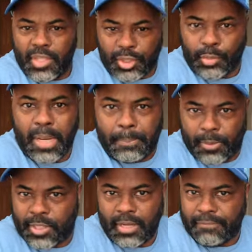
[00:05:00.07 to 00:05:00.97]
the three
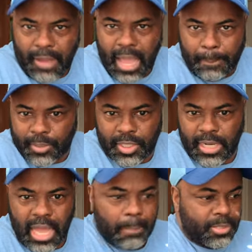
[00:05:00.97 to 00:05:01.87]
percent, five
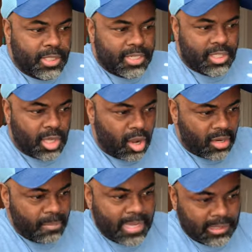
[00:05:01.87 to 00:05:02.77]
percent option. They just
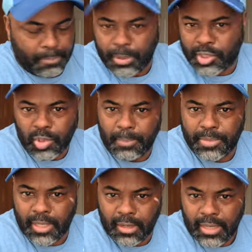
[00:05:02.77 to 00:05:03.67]
automatically put you up
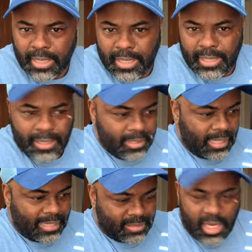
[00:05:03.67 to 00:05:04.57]
there
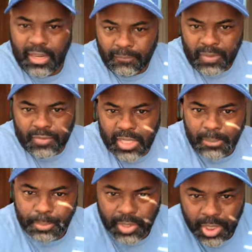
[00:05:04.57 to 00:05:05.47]
like 10,
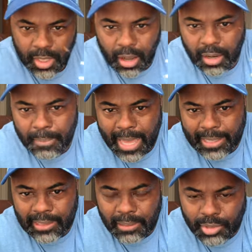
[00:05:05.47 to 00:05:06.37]
15%
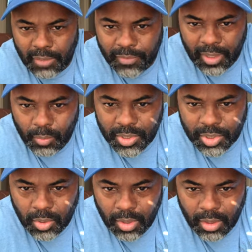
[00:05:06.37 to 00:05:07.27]
automatically. I'm trying to figure out what's
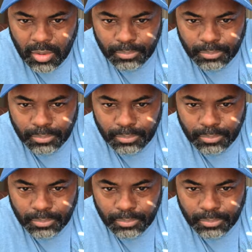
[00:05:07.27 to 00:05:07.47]
going on.